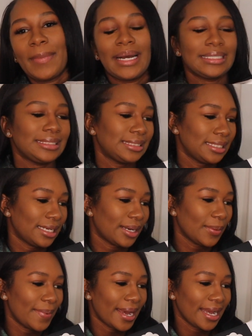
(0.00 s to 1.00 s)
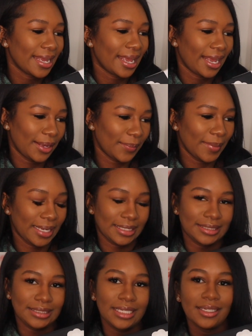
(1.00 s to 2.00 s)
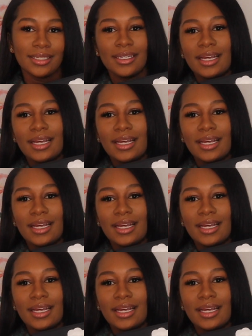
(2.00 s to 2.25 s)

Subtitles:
my Chanel bag came in.